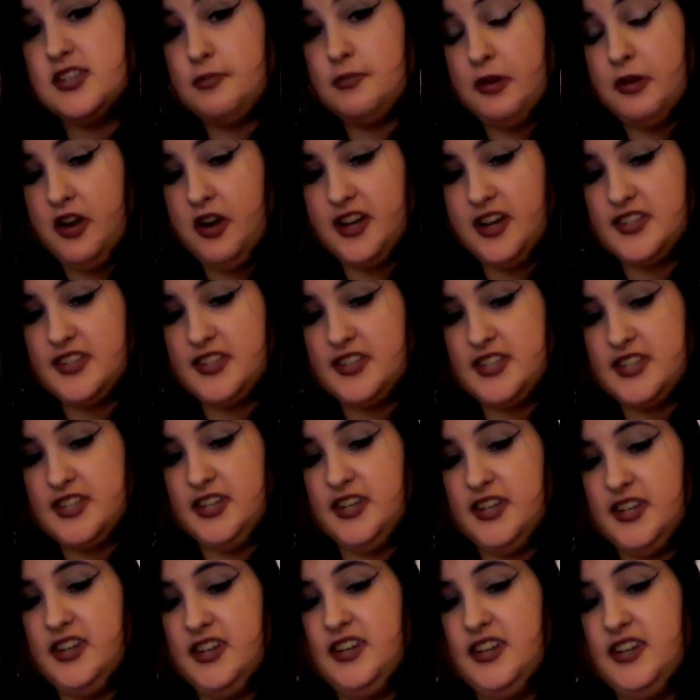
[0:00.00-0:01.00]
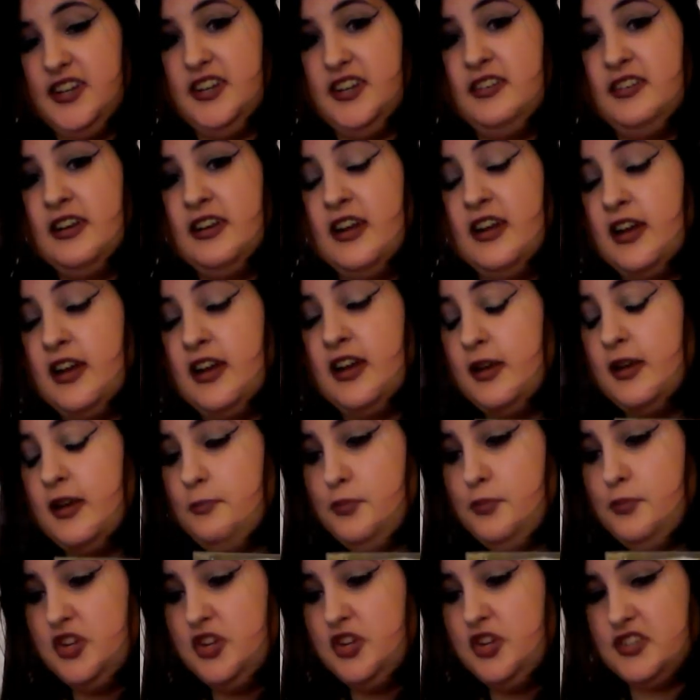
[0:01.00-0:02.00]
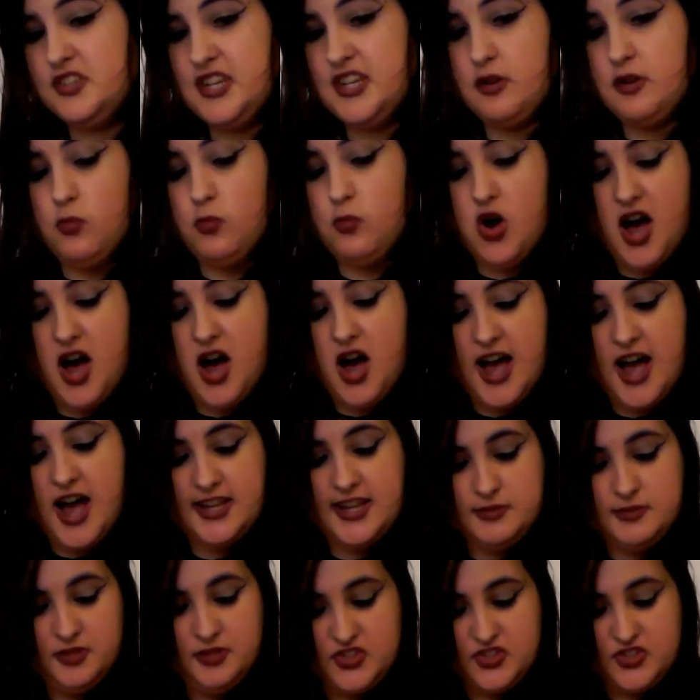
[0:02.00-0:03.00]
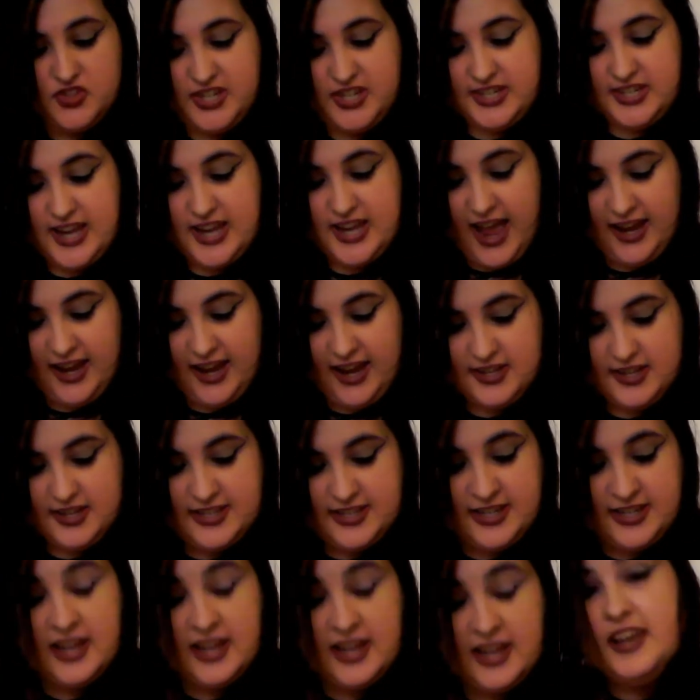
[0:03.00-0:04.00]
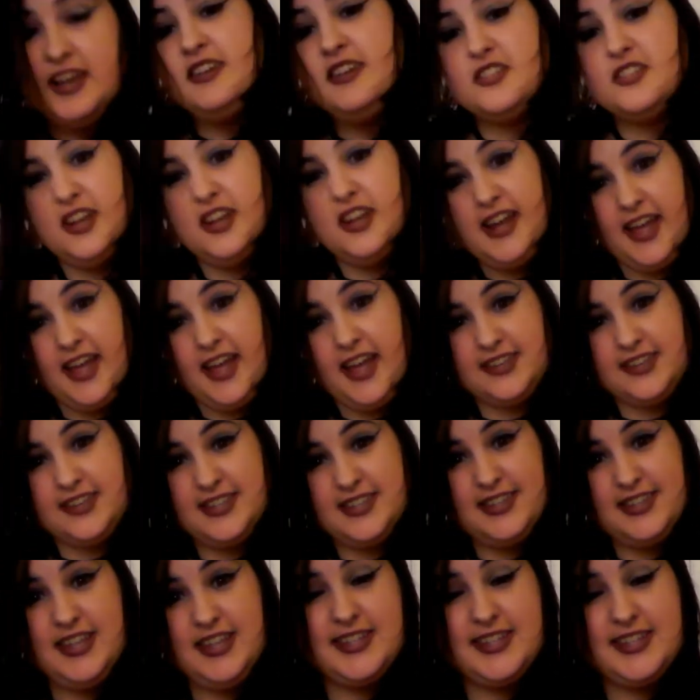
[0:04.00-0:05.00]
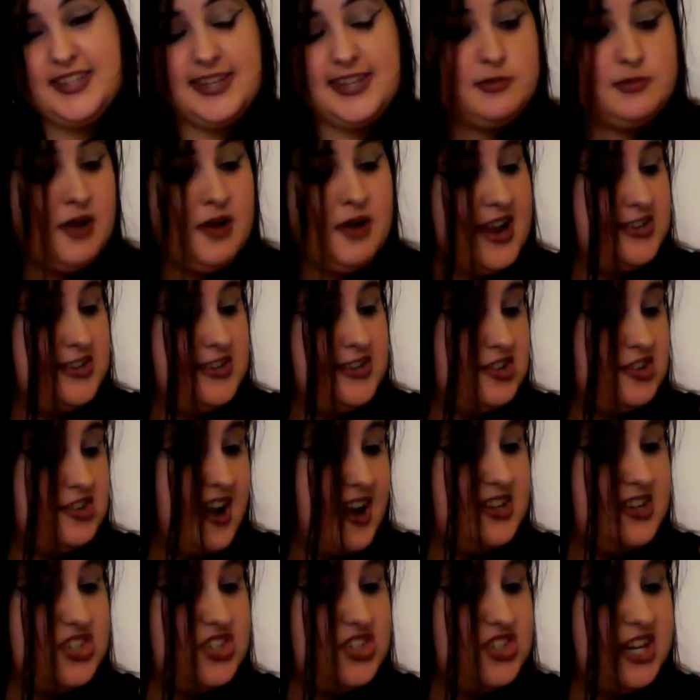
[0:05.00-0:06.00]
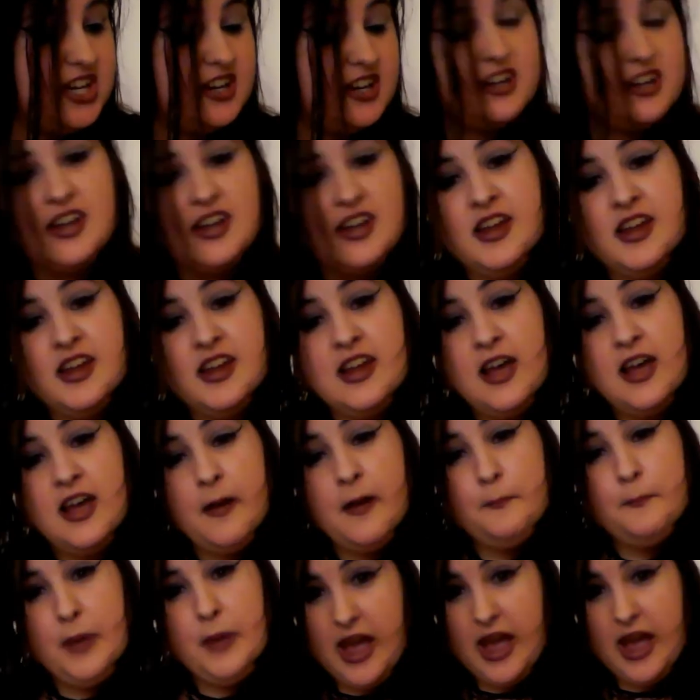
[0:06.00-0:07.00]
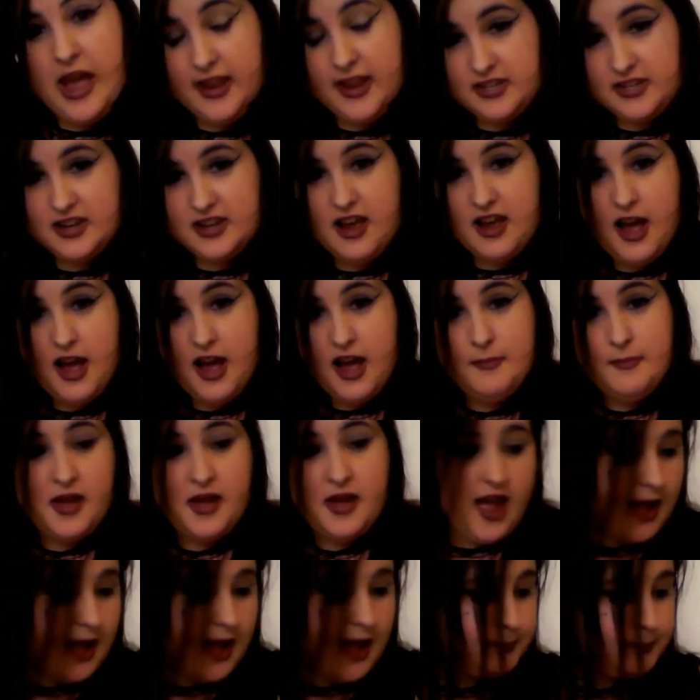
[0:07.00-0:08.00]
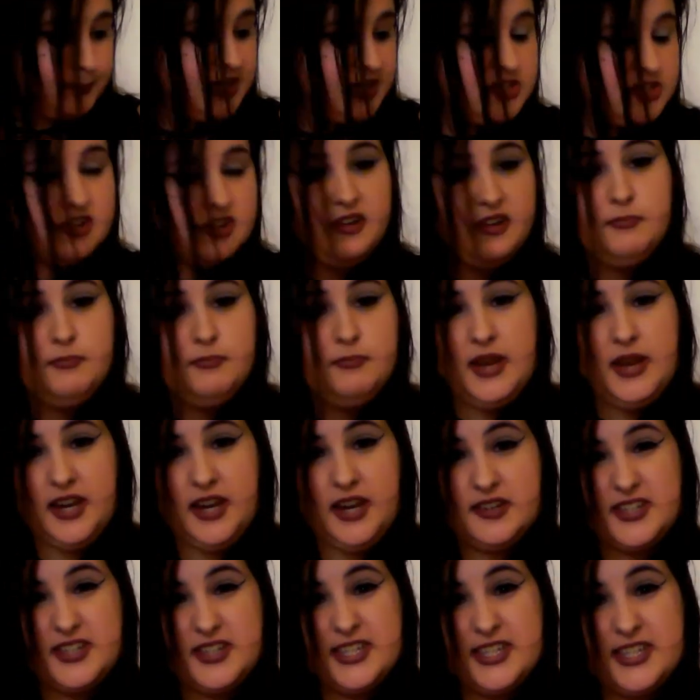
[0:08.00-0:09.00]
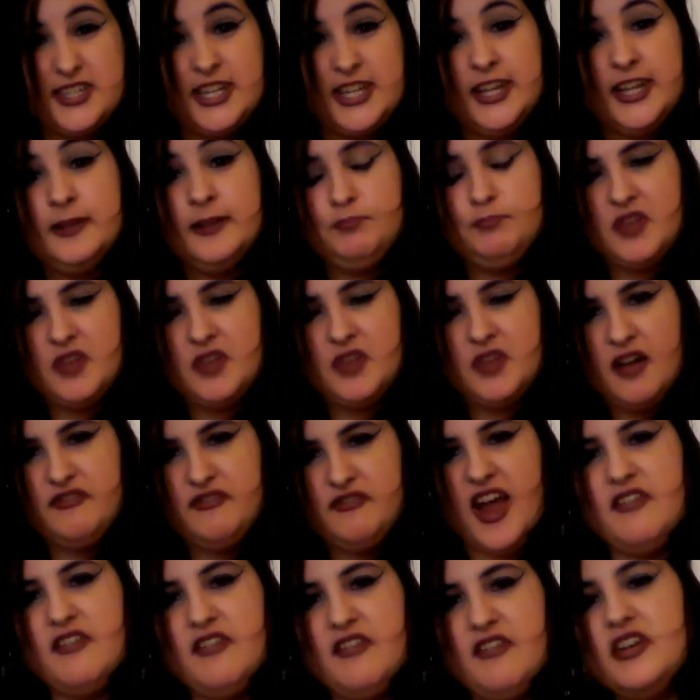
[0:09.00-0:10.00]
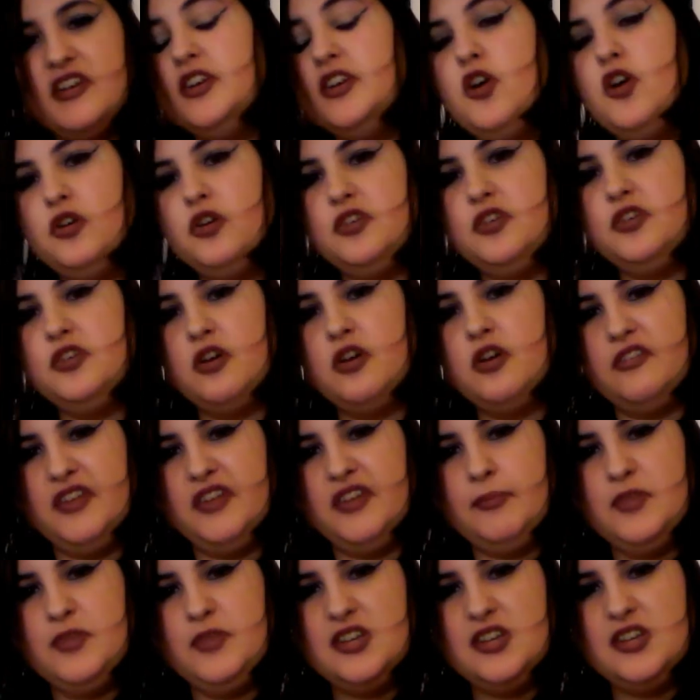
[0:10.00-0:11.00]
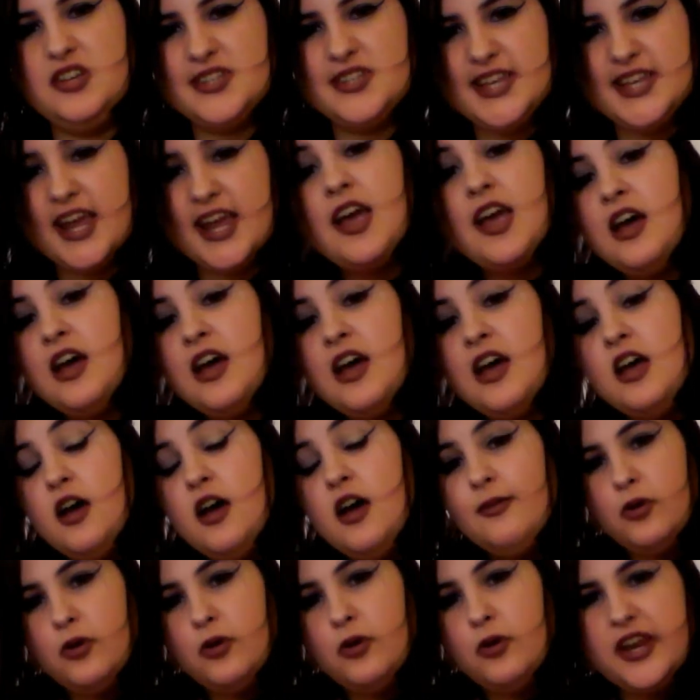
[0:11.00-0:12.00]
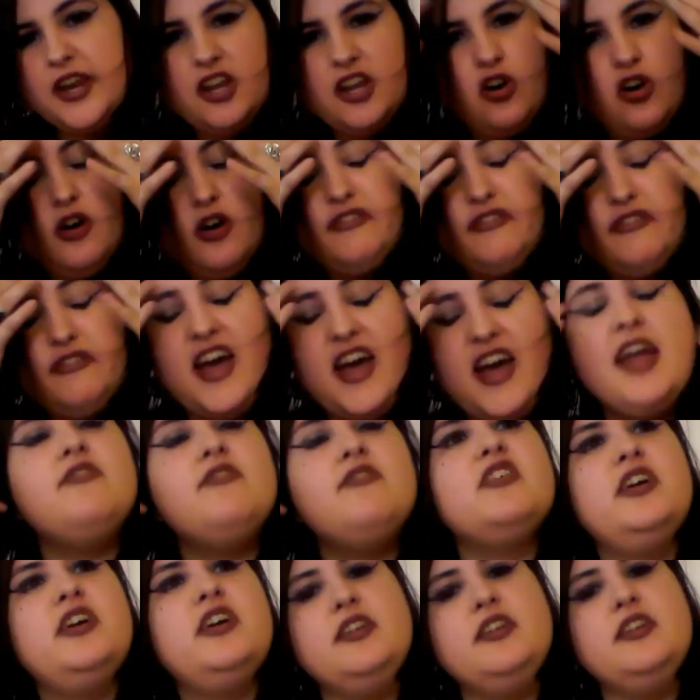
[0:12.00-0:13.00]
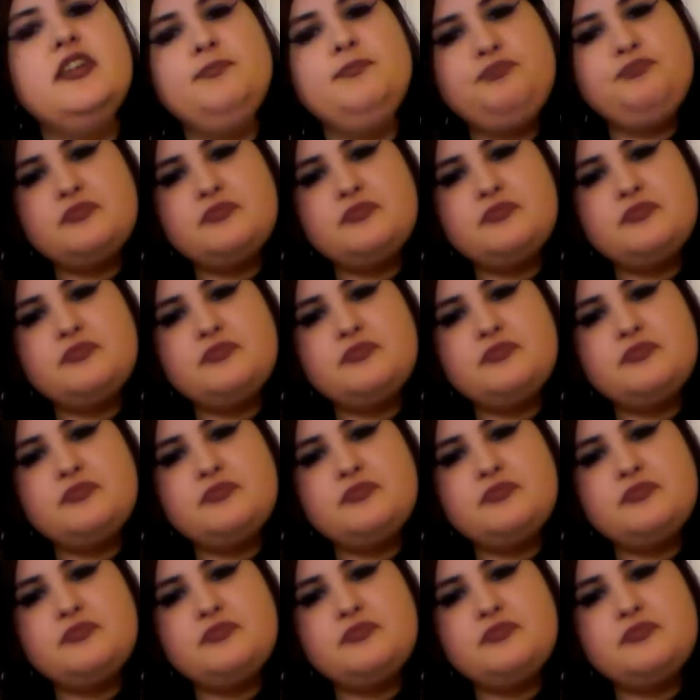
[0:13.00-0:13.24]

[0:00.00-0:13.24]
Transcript: a person, music-wise, music taste. So yes, this is my tragic, but I'm happy to admit, favourite non-gothic music. What are your favourite